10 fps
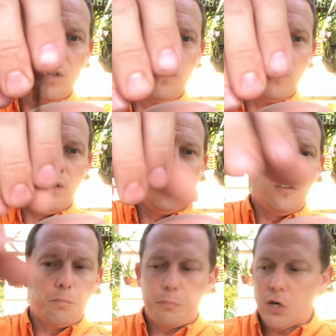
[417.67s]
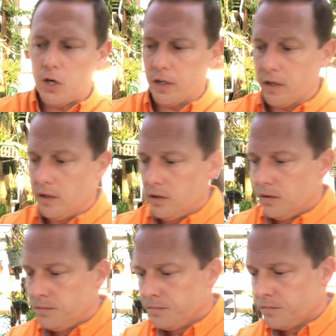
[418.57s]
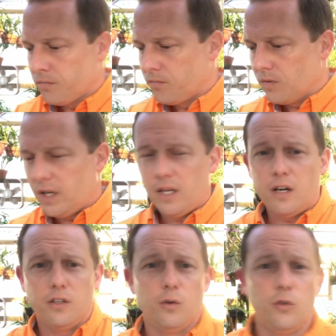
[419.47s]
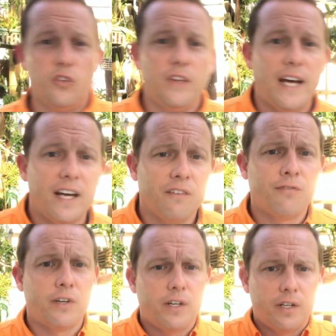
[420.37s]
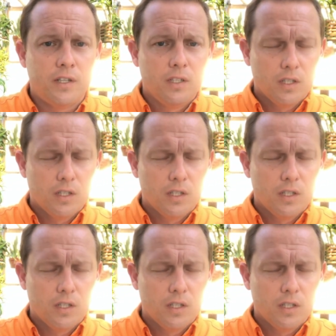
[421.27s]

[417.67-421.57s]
So this is bark, and I'll use that for